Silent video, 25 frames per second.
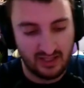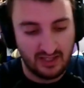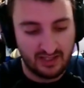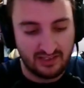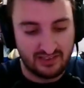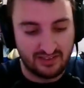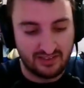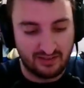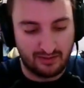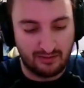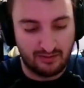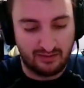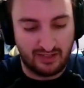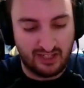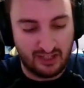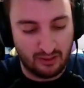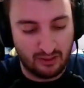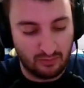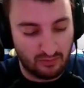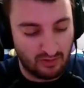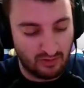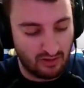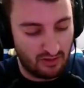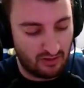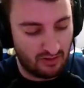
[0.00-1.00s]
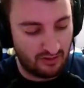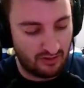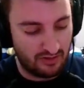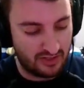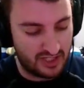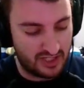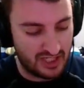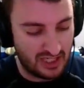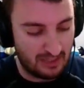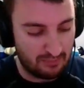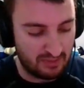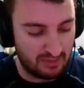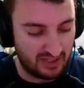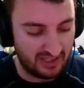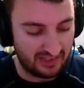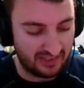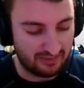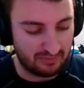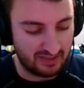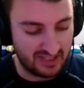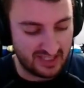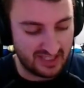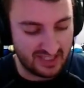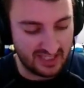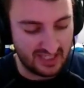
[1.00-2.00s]
So here were all the Japanese
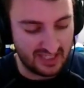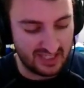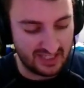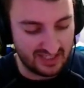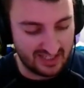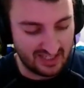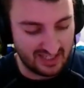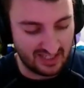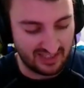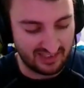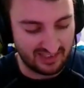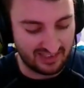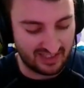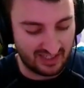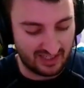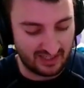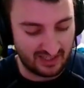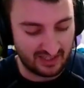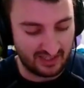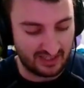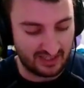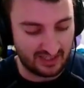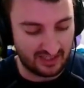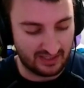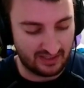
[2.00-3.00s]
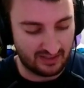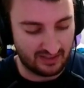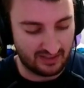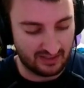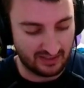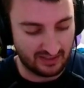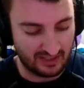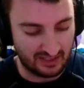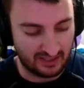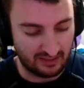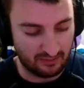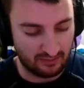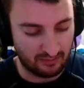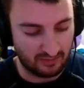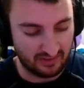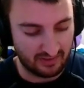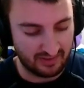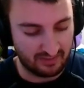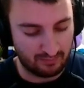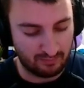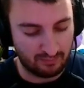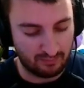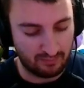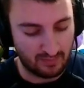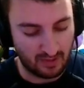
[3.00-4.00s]
we did hit 10s on, and again, it was
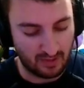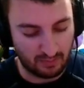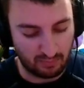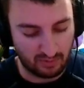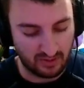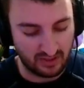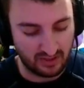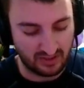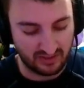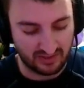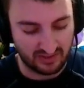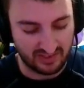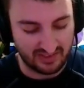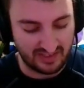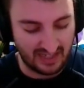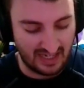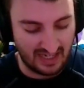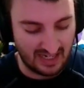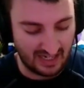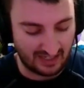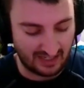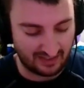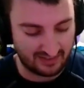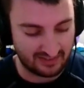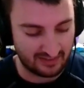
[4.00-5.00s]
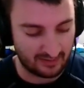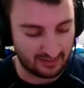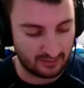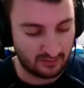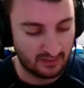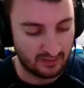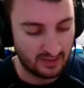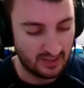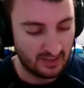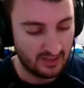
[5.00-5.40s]
a pretty good stack, so